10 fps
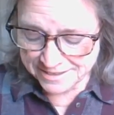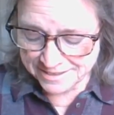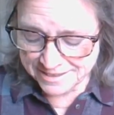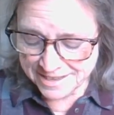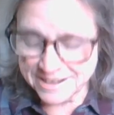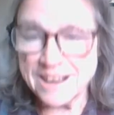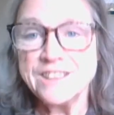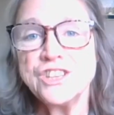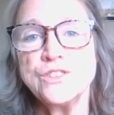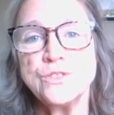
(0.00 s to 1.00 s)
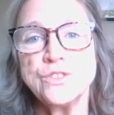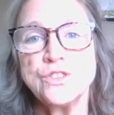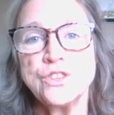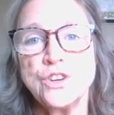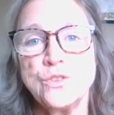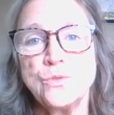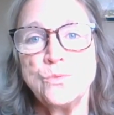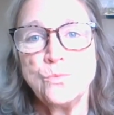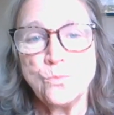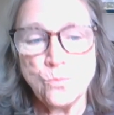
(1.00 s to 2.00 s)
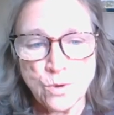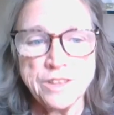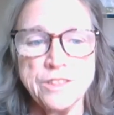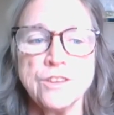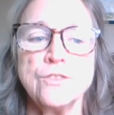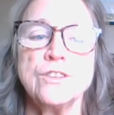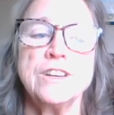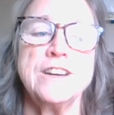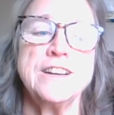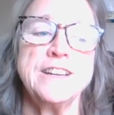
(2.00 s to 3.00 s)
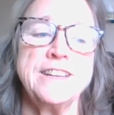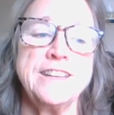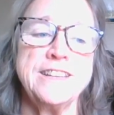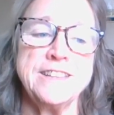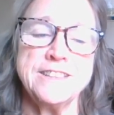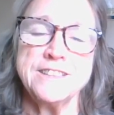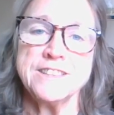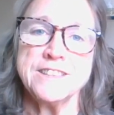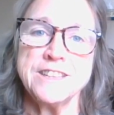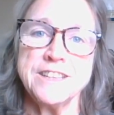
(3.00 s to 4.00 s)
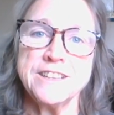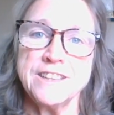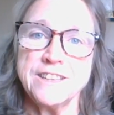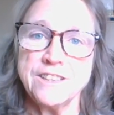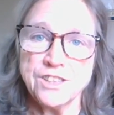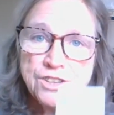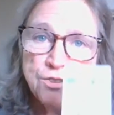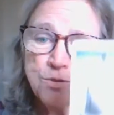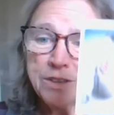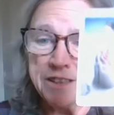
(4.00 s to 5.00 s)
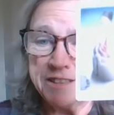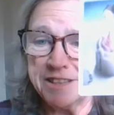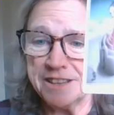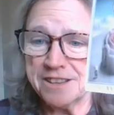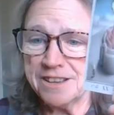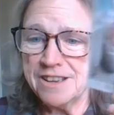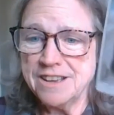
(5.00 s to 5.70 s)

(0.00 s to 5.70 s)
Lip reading: that I chose to go with Coraline is the Nicoletta Ciccoli deck.